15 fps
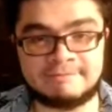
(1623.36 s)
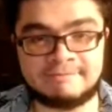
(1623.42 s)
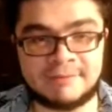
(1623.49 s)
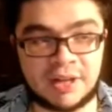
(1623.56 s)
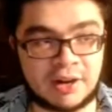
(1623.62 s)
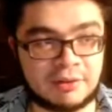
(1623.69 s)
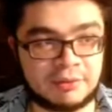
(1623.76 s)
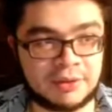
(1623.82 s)

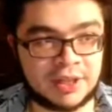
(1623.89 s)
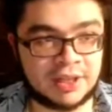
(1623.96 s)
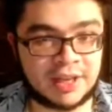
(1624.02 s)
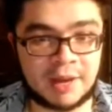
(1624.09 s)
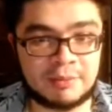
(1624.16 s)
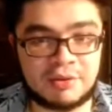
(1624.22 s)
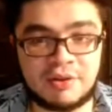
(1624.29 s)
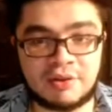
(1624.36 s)
you know, he
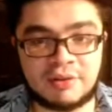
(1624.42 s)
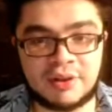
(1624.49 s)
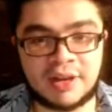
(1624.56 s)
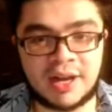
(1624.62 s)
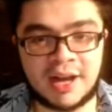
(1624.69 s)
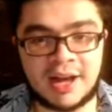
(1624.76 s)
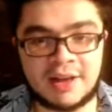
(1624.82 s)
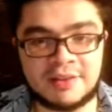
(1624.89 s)
came through.
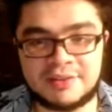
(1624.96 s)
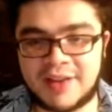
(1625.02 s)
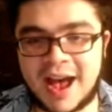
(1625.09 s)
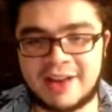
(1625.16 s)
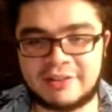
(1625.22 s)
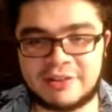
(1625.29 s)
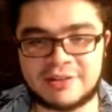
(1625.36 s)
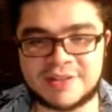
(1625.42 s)
The
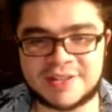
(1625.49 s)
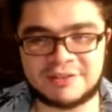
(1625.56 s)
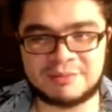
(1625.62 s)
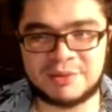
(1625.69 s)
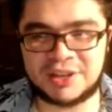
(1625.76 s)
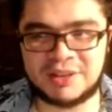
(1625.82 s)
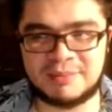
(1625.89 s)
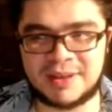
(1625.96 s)
Dodgers, if
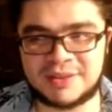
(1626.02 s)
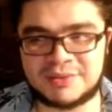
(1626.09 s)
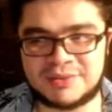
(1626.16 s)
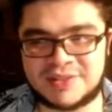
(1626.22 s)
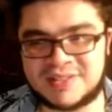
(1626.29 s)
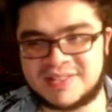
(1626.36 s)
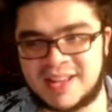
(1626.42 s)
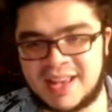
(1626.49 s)
Mookie Betts
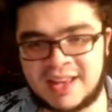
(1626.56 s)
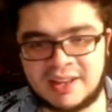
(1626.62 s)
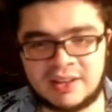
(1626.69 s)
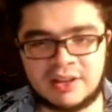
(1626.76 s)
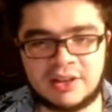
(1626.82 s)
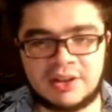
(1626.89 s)
was just eh,